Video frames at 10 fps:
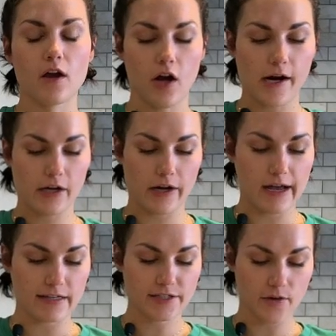All right, you
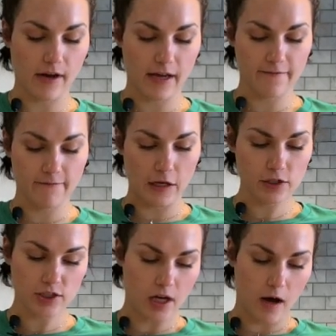guys, so I
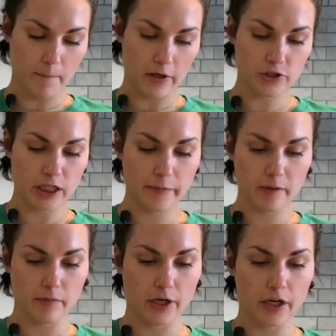finished up our
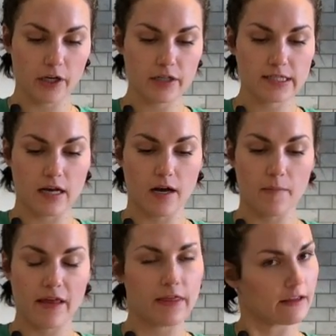chickpea burgers.
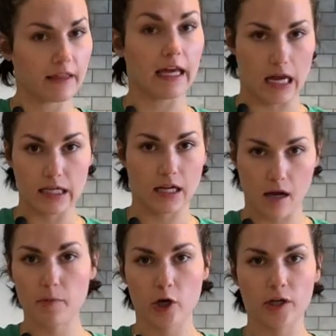I think they ended
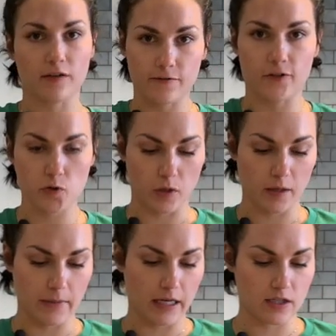up cooking for 20
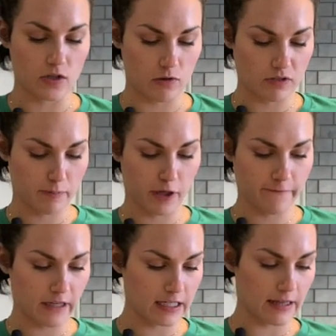minutes, so it was
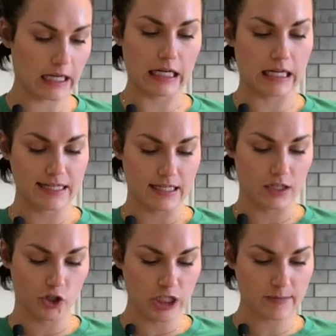perfect. They got nice
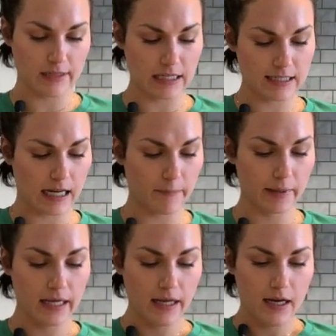and crispy on
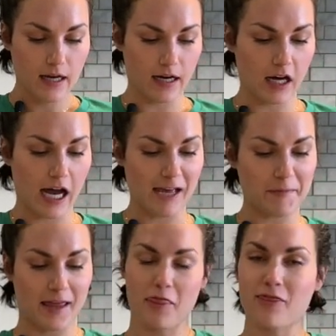top. I
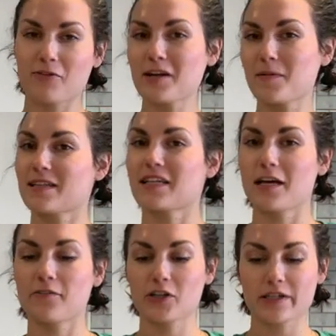made 3 because I
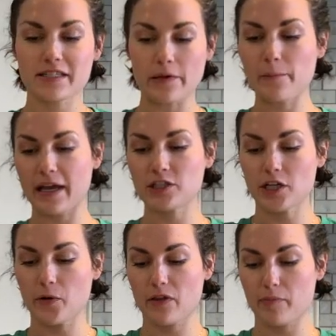have Chris and Paige
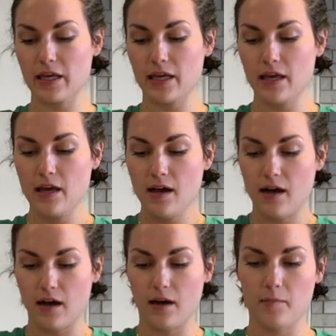here with me,
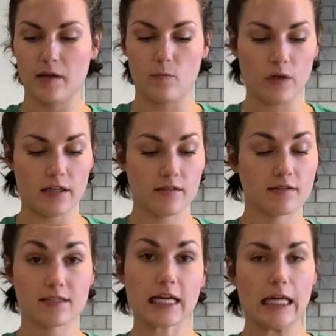and we
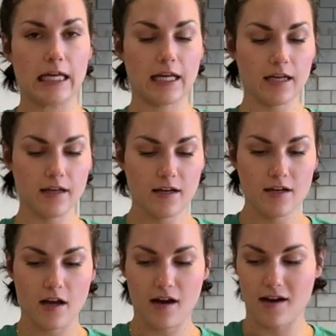stay eating.
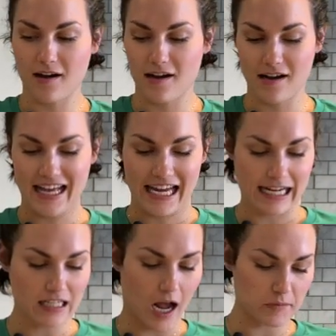And
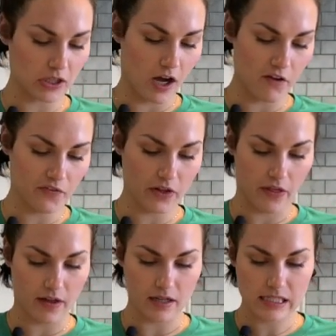I topped it off
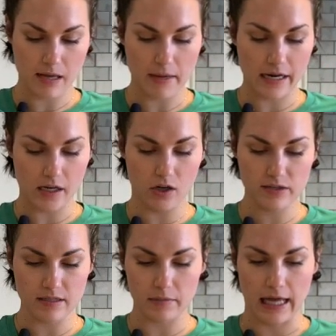with a tomato,
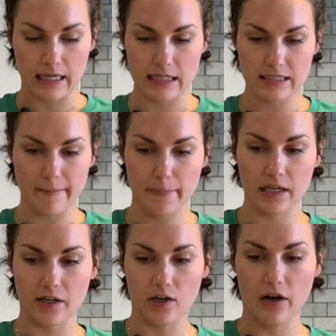some lettuce, a
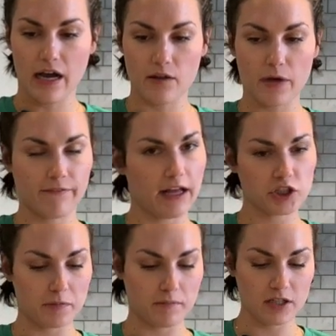pickle, and then we have
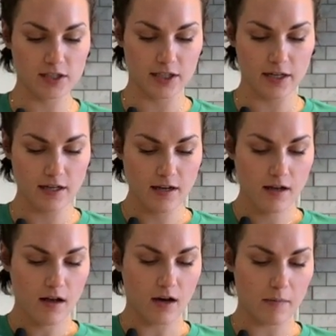ketchup and mustard.
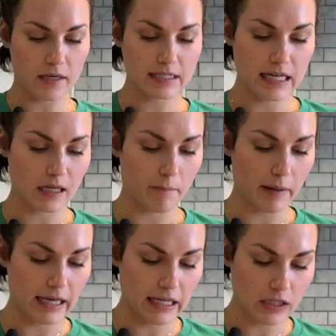I'm gonna take a
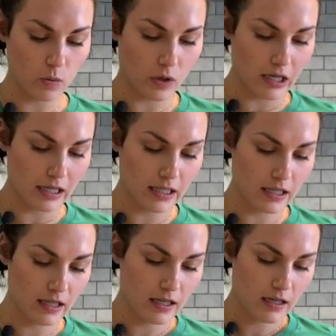bite into one.
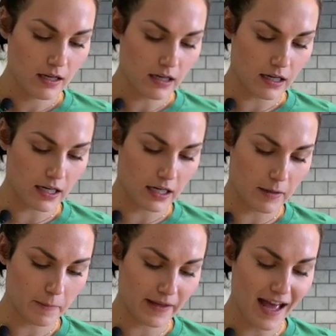
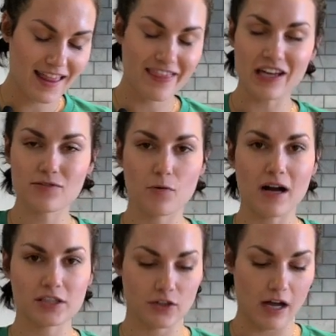But yeah, thanks for
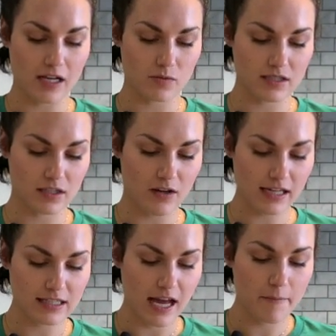watching, you guys. We'll see you
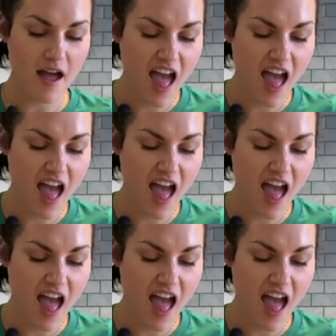next time.